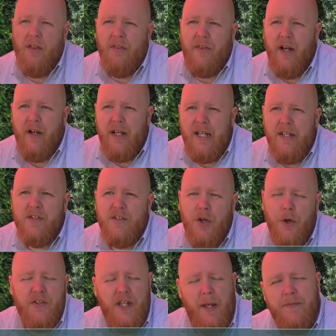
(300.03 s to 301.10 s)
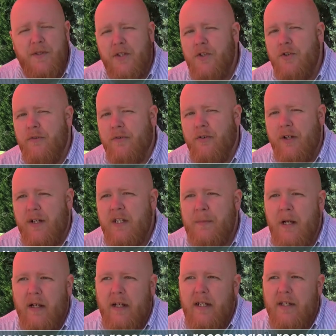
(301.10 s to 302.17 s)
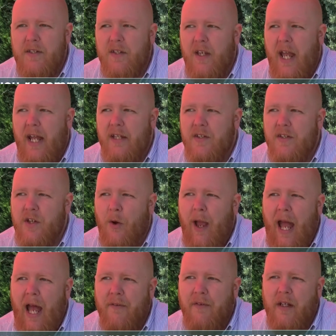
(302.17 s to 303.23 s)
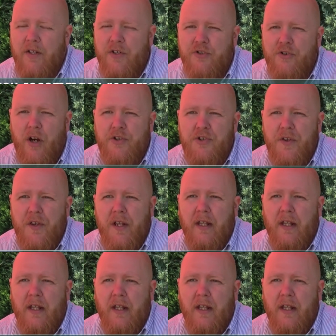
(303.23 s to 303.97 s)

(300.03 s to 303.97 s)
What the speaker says: there is no substitute for experience, and so having a structure that